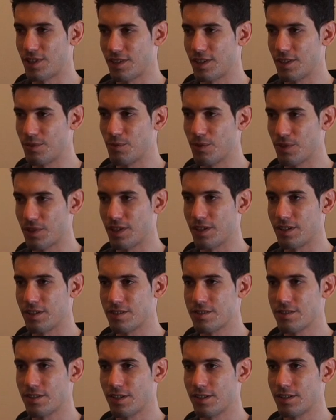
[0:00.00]
networking
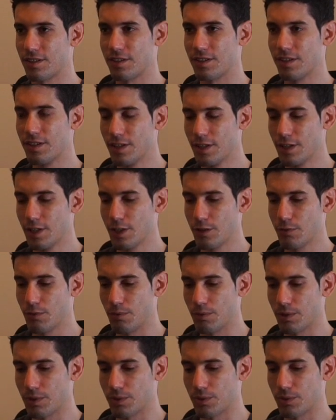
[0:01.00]
started we
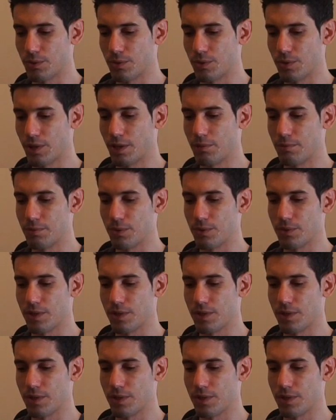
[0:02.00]
want to help you